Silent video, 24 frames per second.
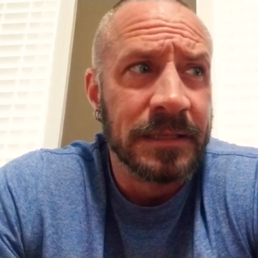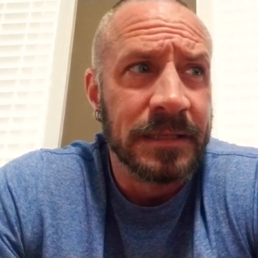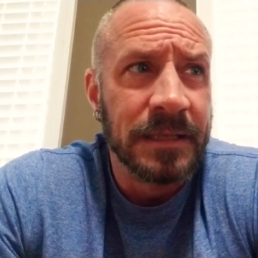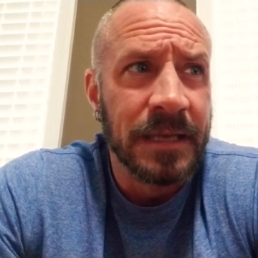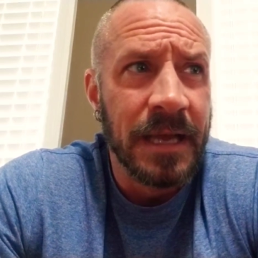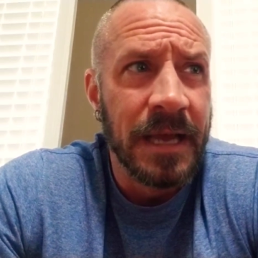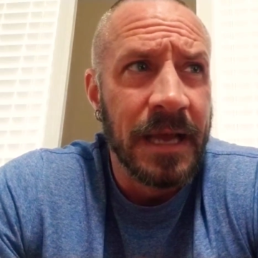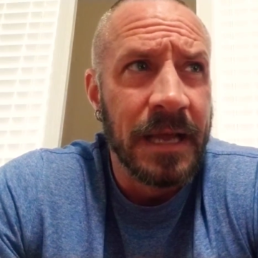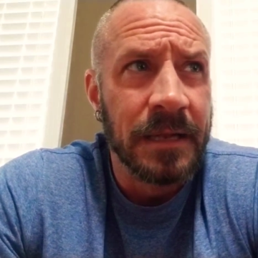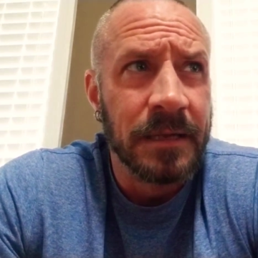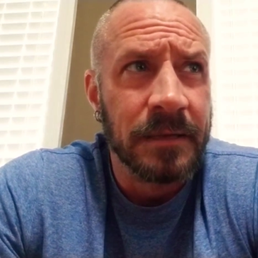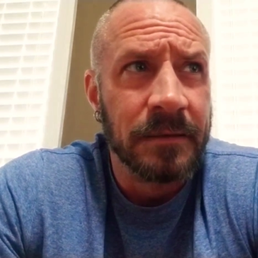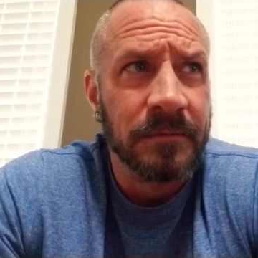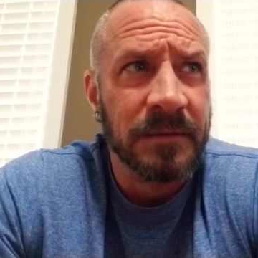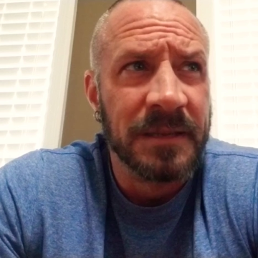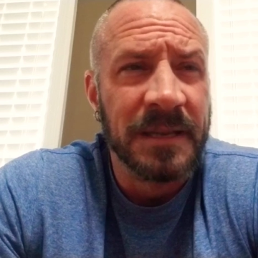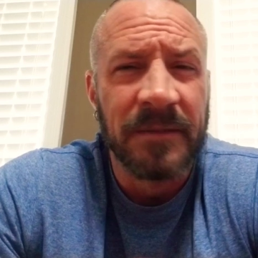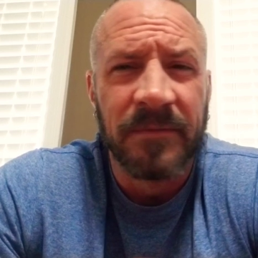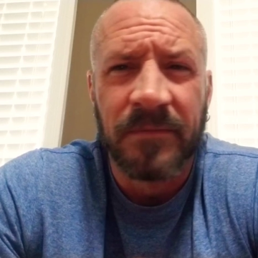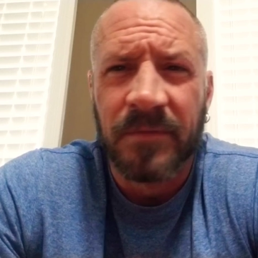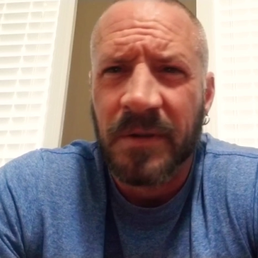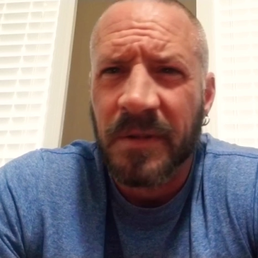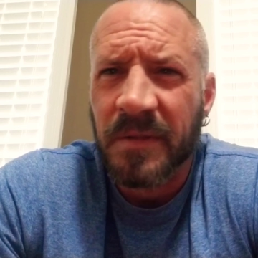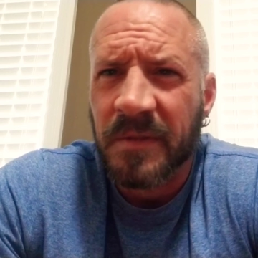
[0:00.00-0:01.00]
that
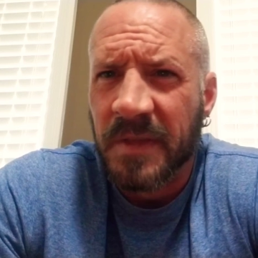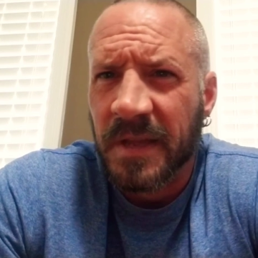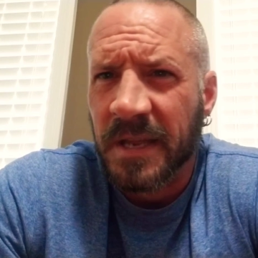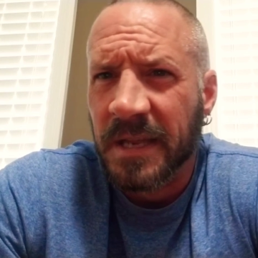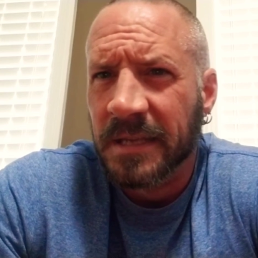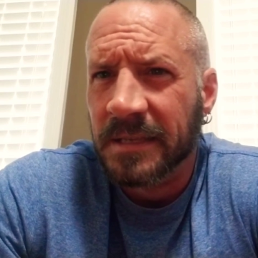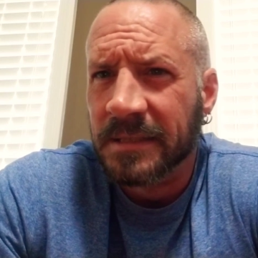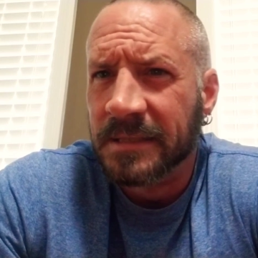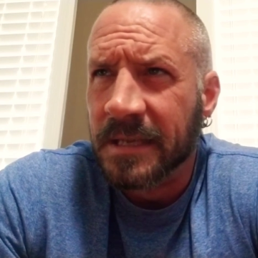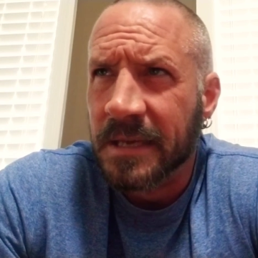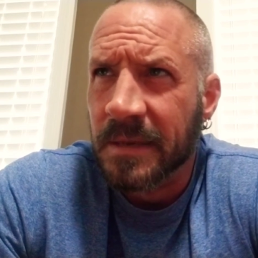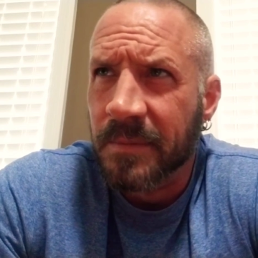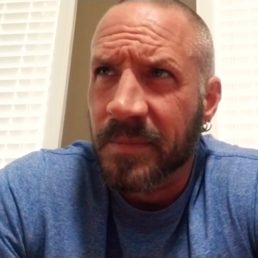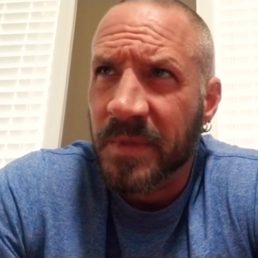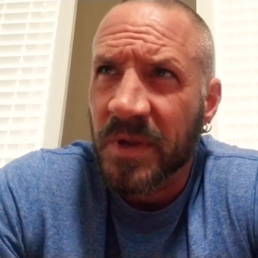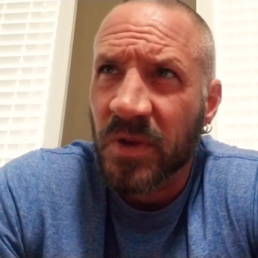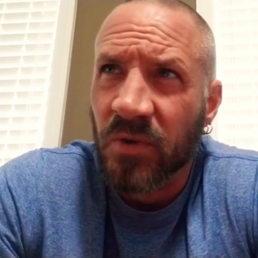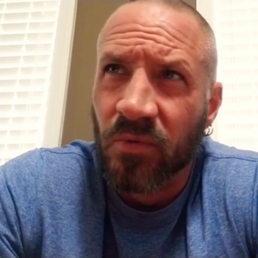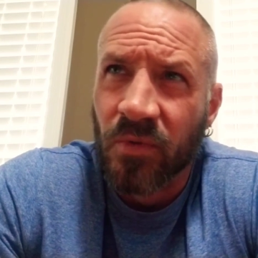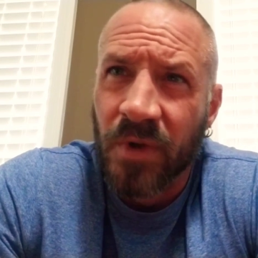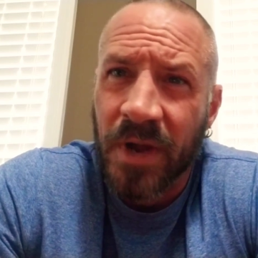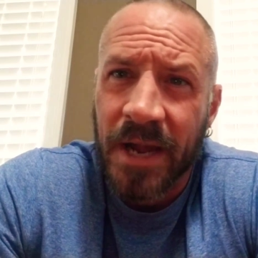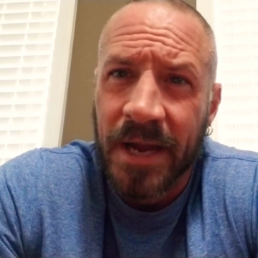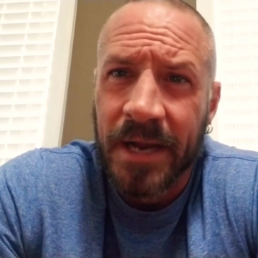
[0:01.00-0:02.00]
different things can be
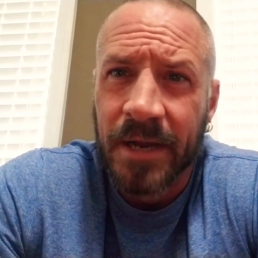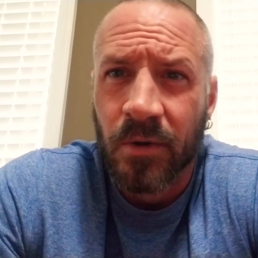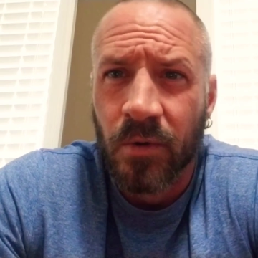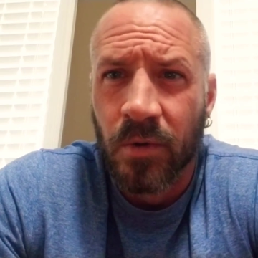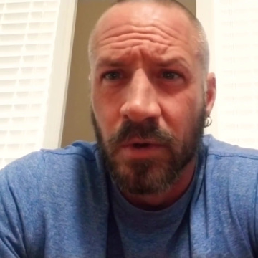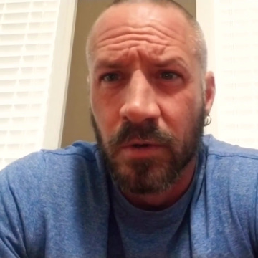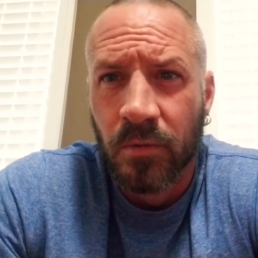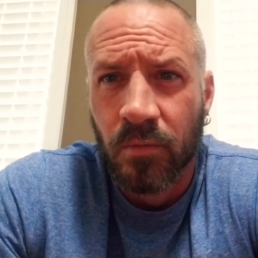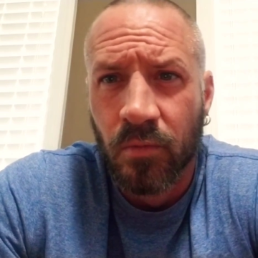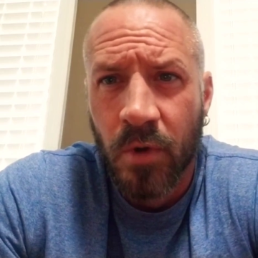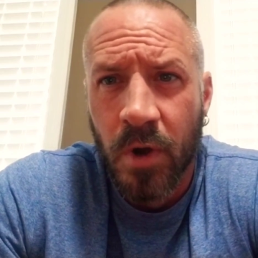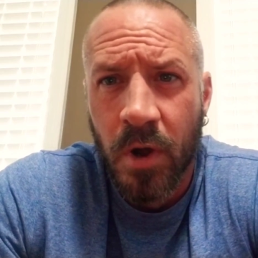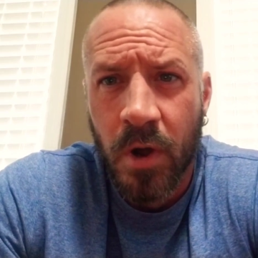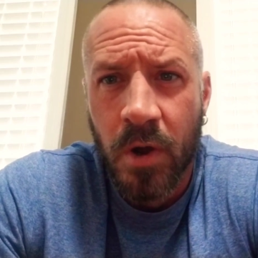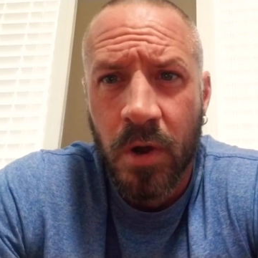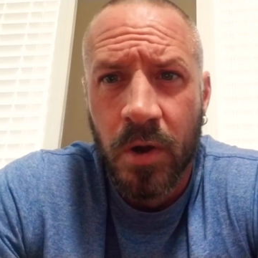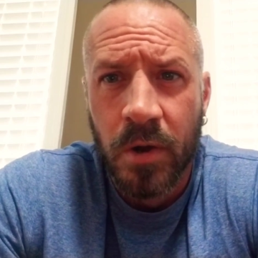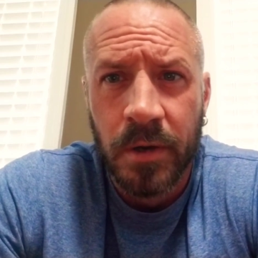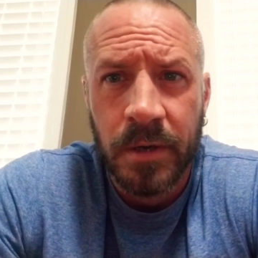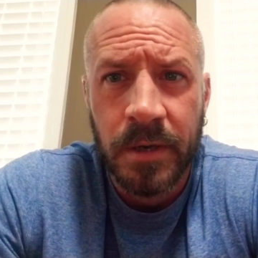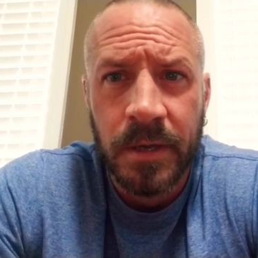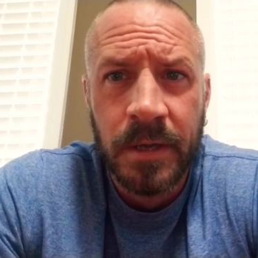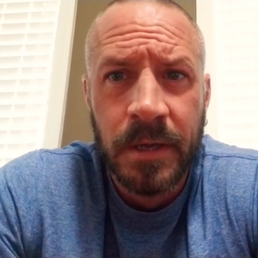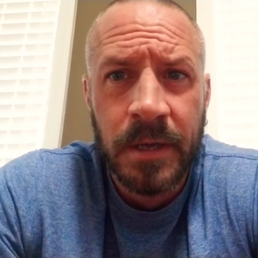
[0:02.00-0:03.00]
right or
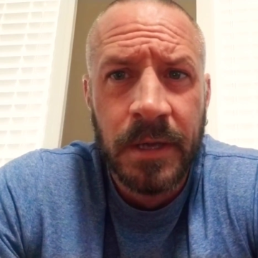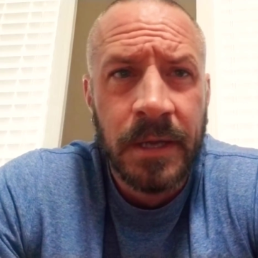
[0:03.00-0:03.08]
wrong